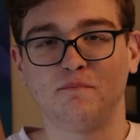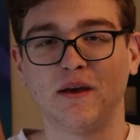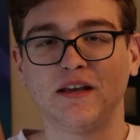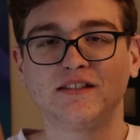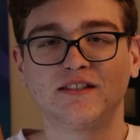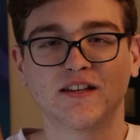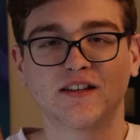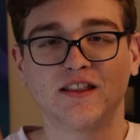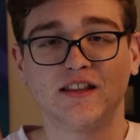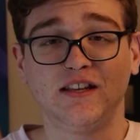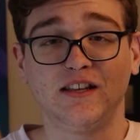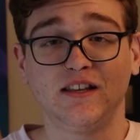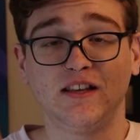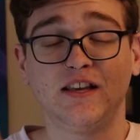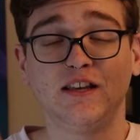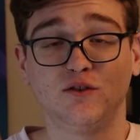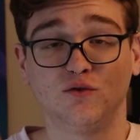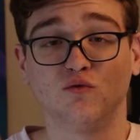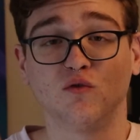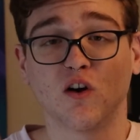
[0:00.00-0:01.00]
Basically,
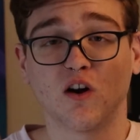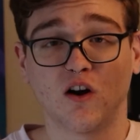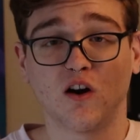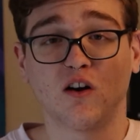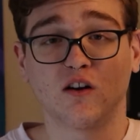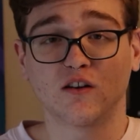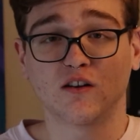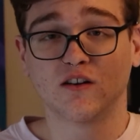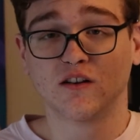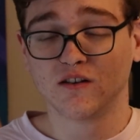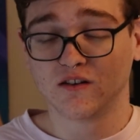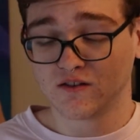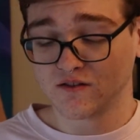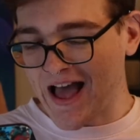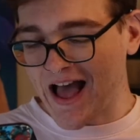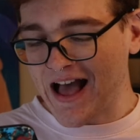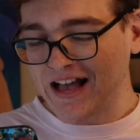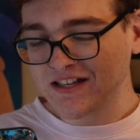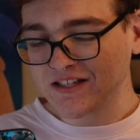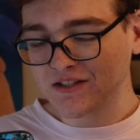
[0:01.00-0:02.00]
he's wrong.
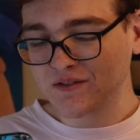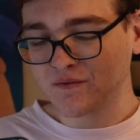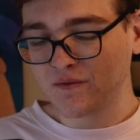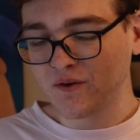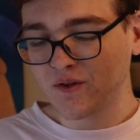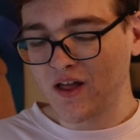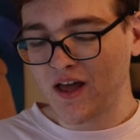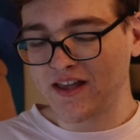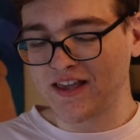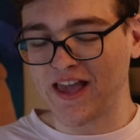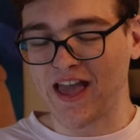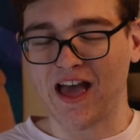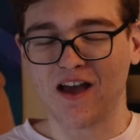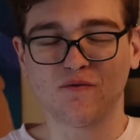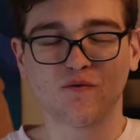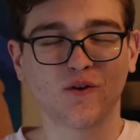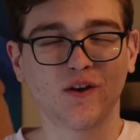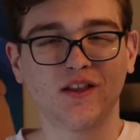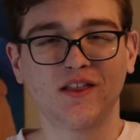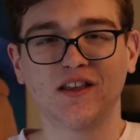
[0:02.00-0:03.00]
As for like
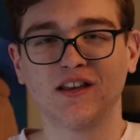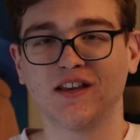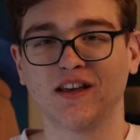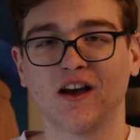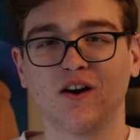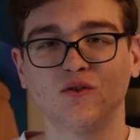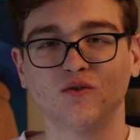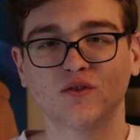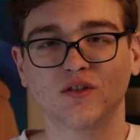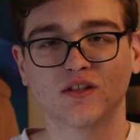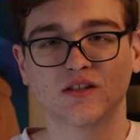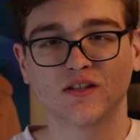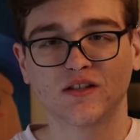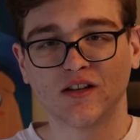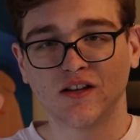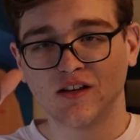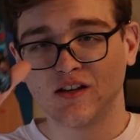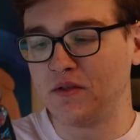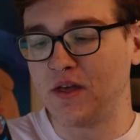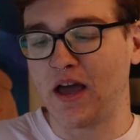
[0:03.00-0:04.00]
everything else
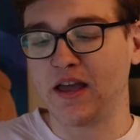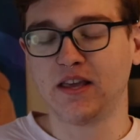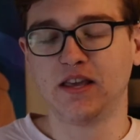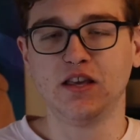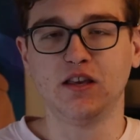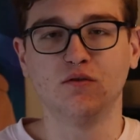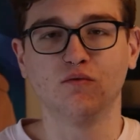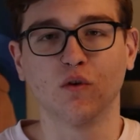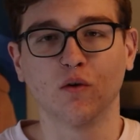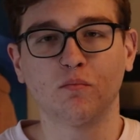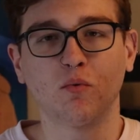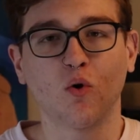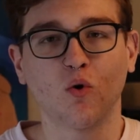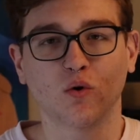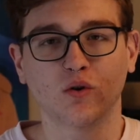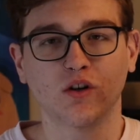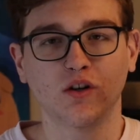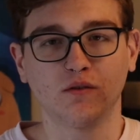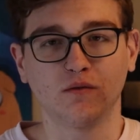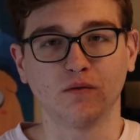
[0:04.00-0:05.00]
that he
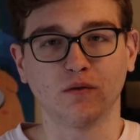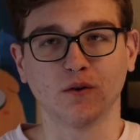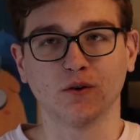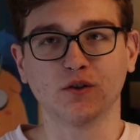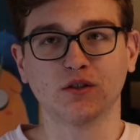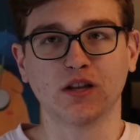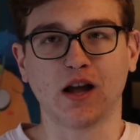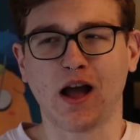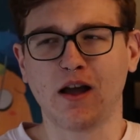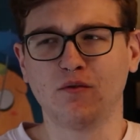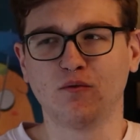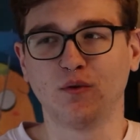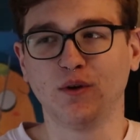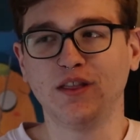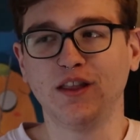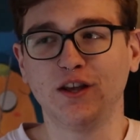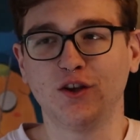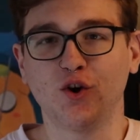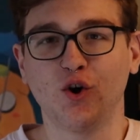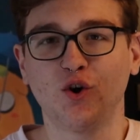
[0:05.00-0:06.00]
reported first, I
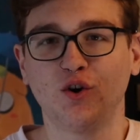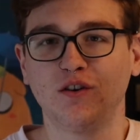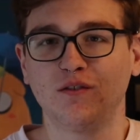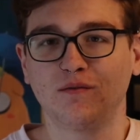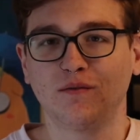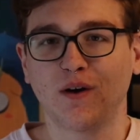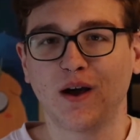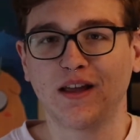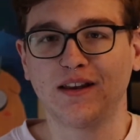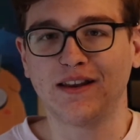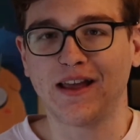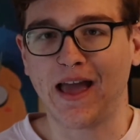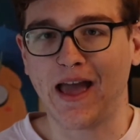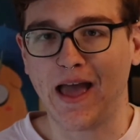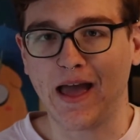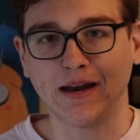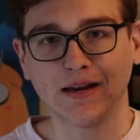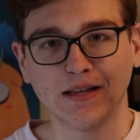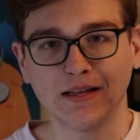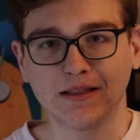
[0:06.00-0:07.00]
really couldn't find
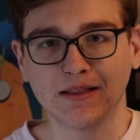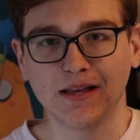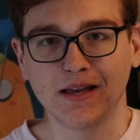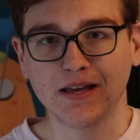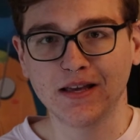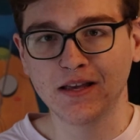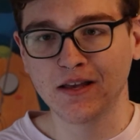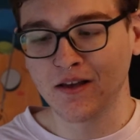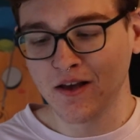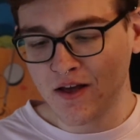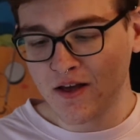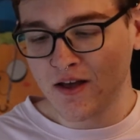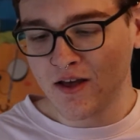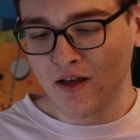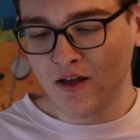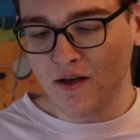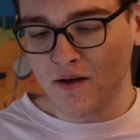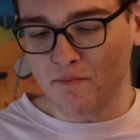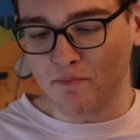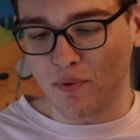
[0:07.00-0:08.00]
anything,
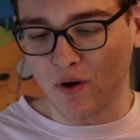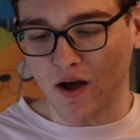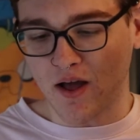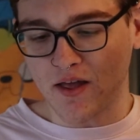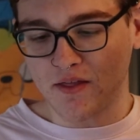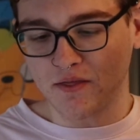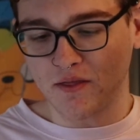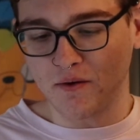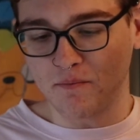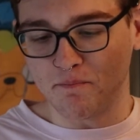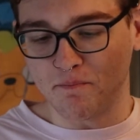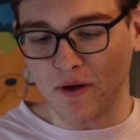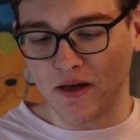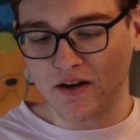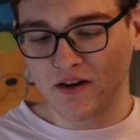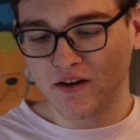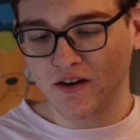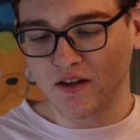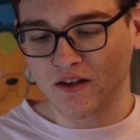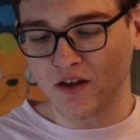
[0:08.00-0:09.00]
but the
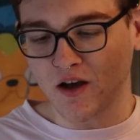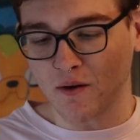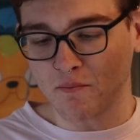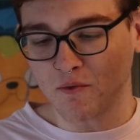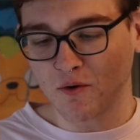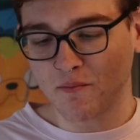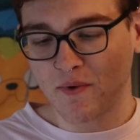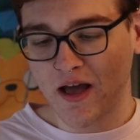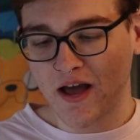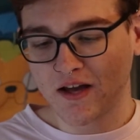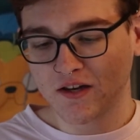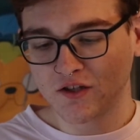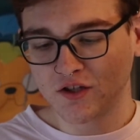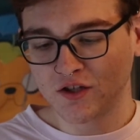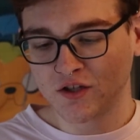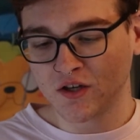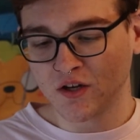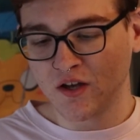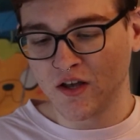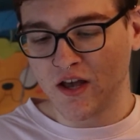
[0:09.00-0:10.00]
Benedict
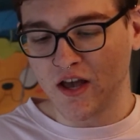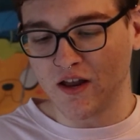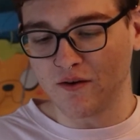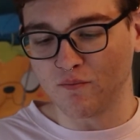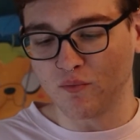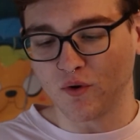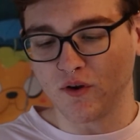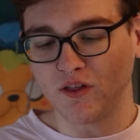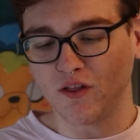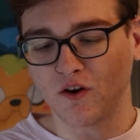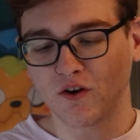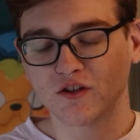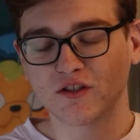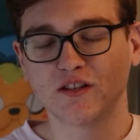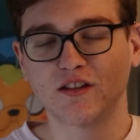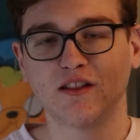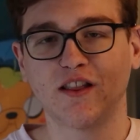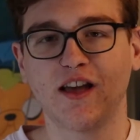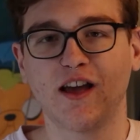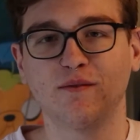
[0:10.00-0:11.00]
Cumberbatch and Brie
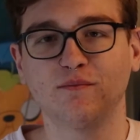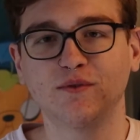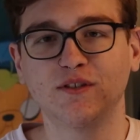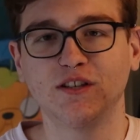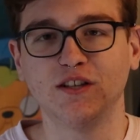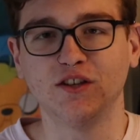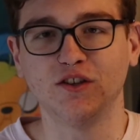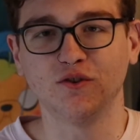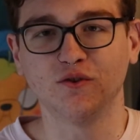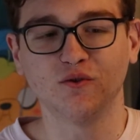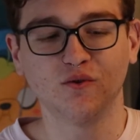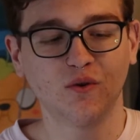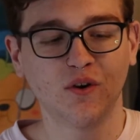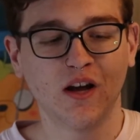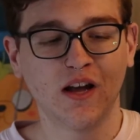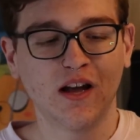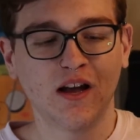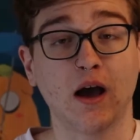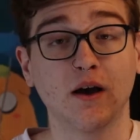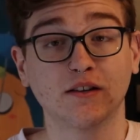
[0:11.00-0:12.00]
Larson in the MCU,
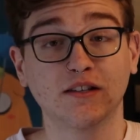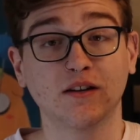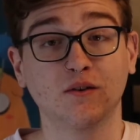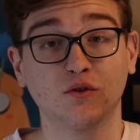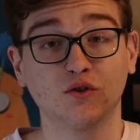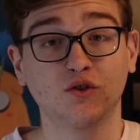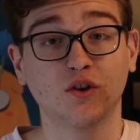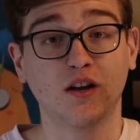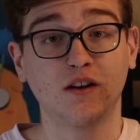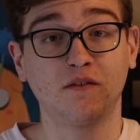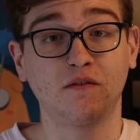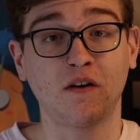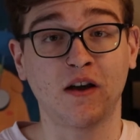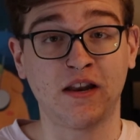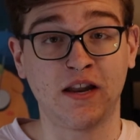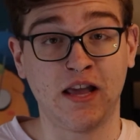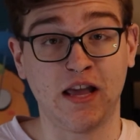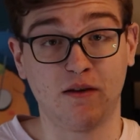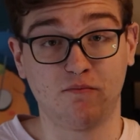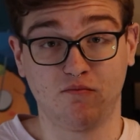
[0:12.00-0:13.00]
as I was trying to
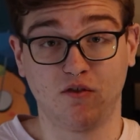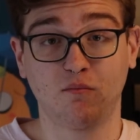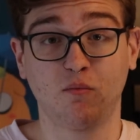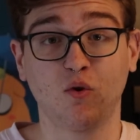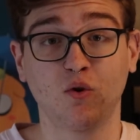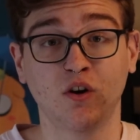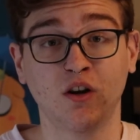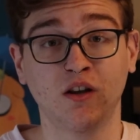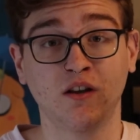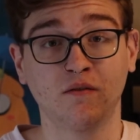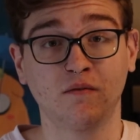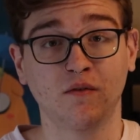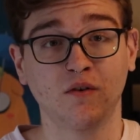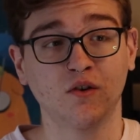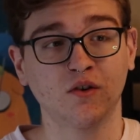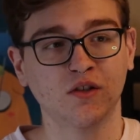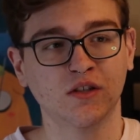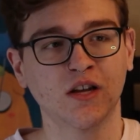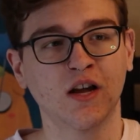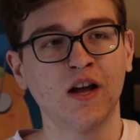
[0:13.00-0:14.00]
find him reporting it
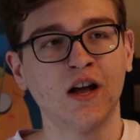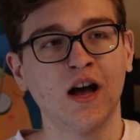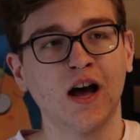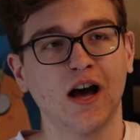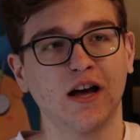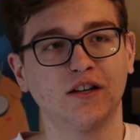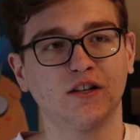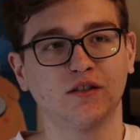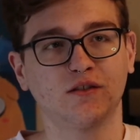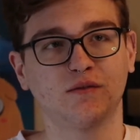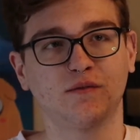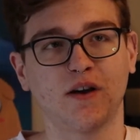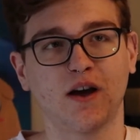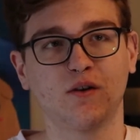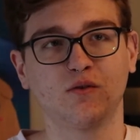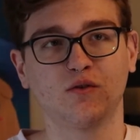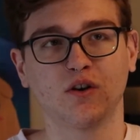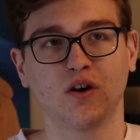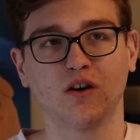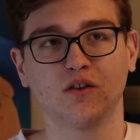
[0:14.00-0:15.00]
first, I just
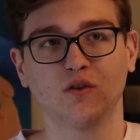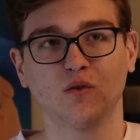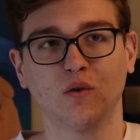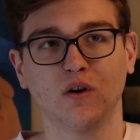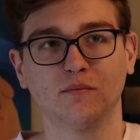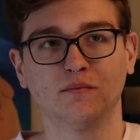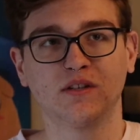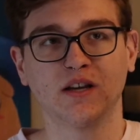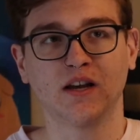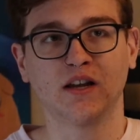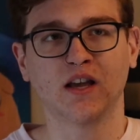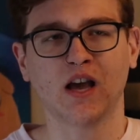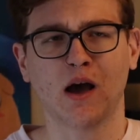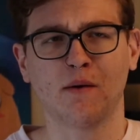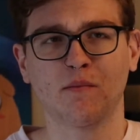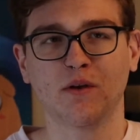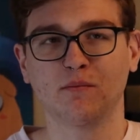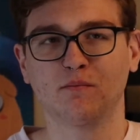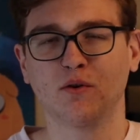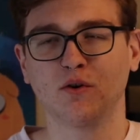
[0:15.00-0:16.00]
found on the website
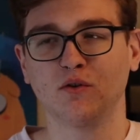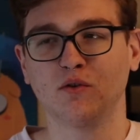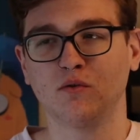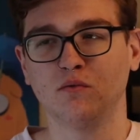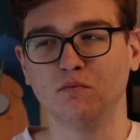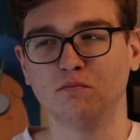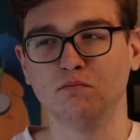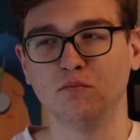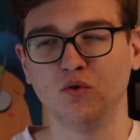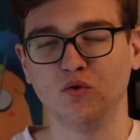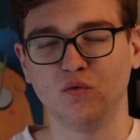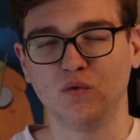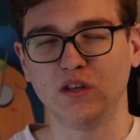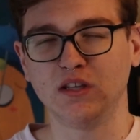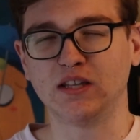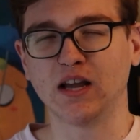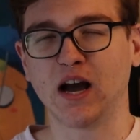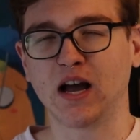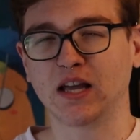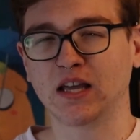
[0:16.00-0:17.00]

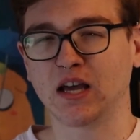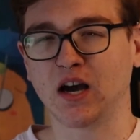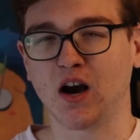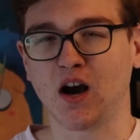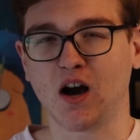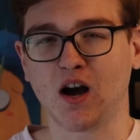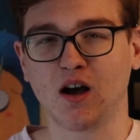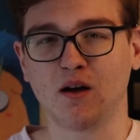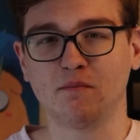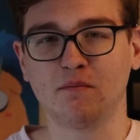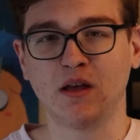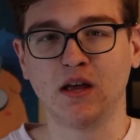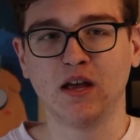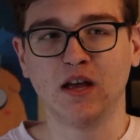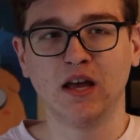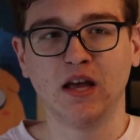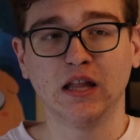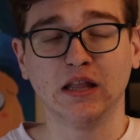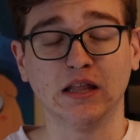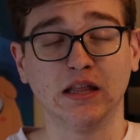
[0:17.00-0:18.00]
comicbookmovie.com
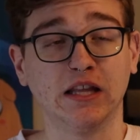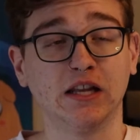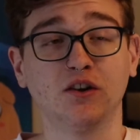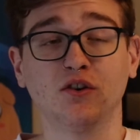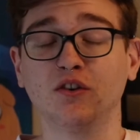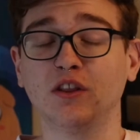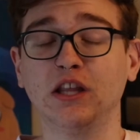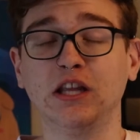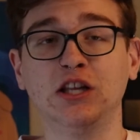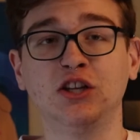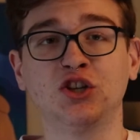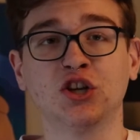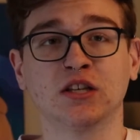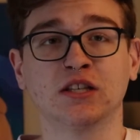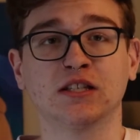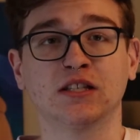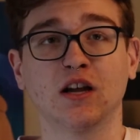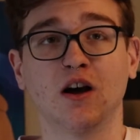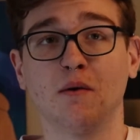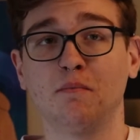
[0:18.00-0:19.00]
literally
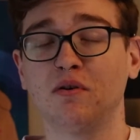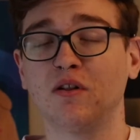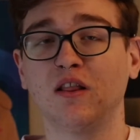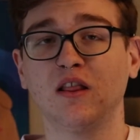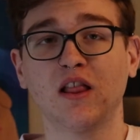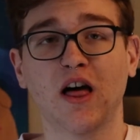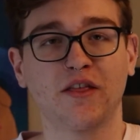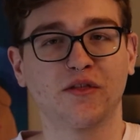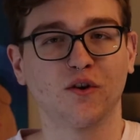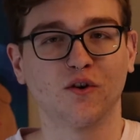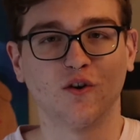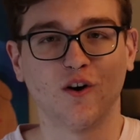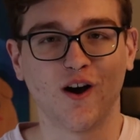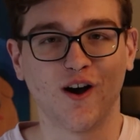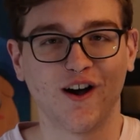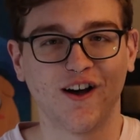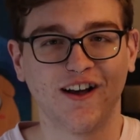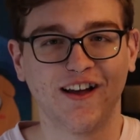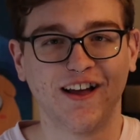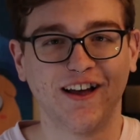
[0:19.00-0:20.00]
just a
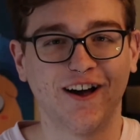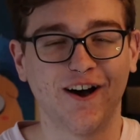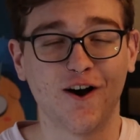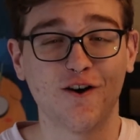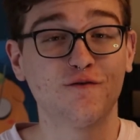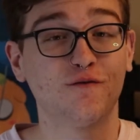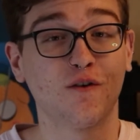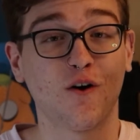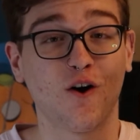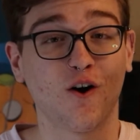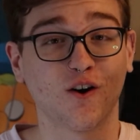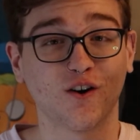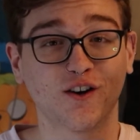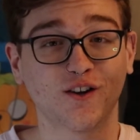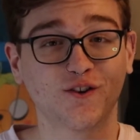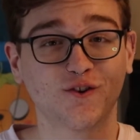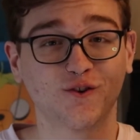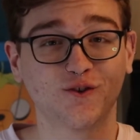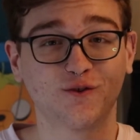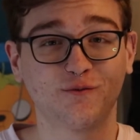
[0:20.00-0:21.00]
plethora of
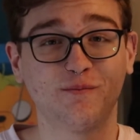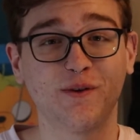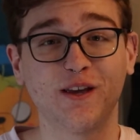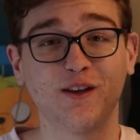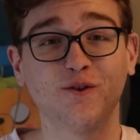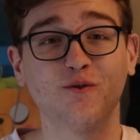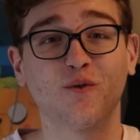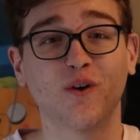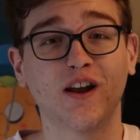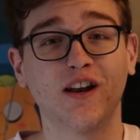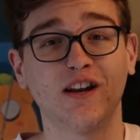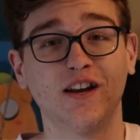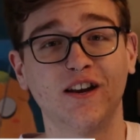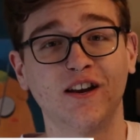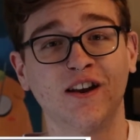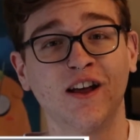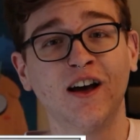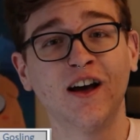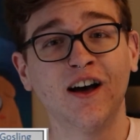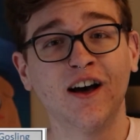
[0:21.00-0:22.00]
articles being
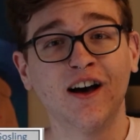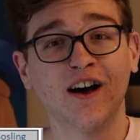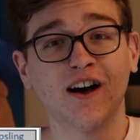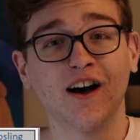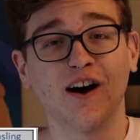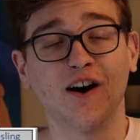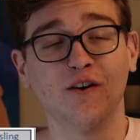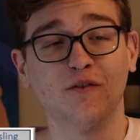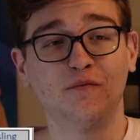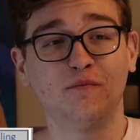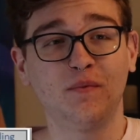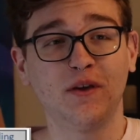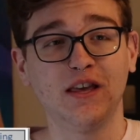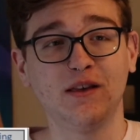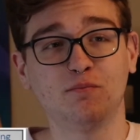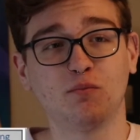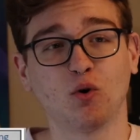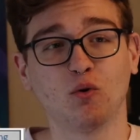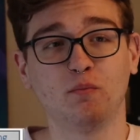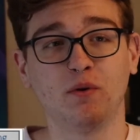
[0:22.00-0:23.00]
written of
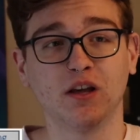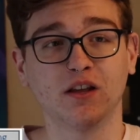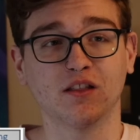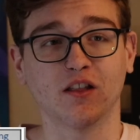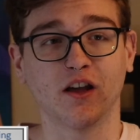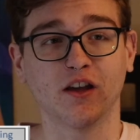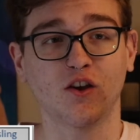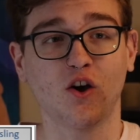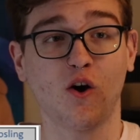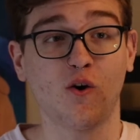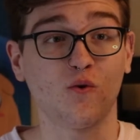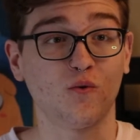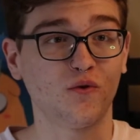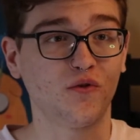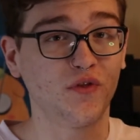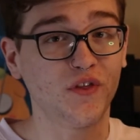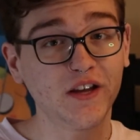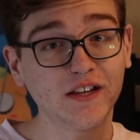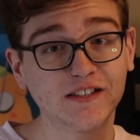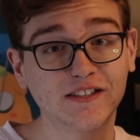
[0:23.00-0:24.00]
people being like, oh,
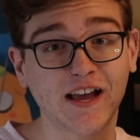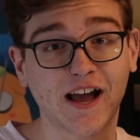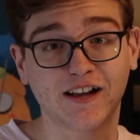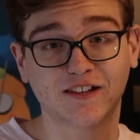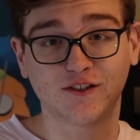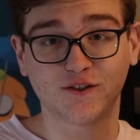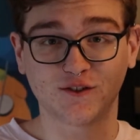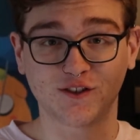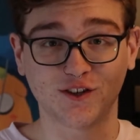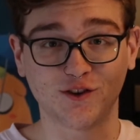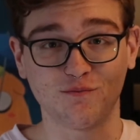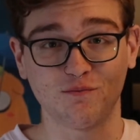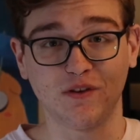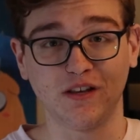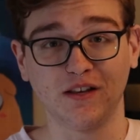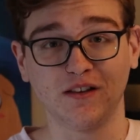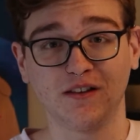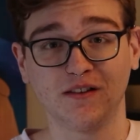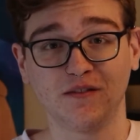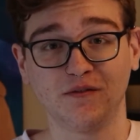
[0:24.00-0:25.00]
this actor's gonna
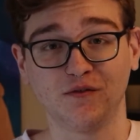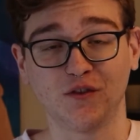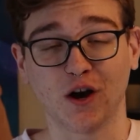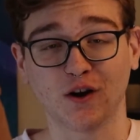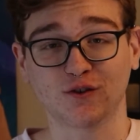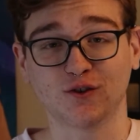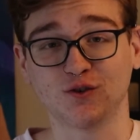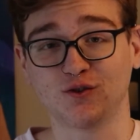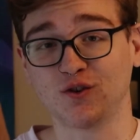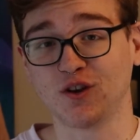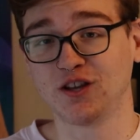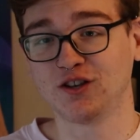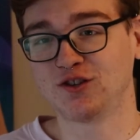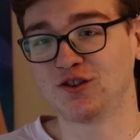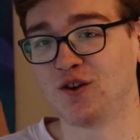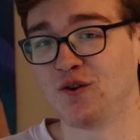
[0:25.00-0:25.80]
be Doctor Strange.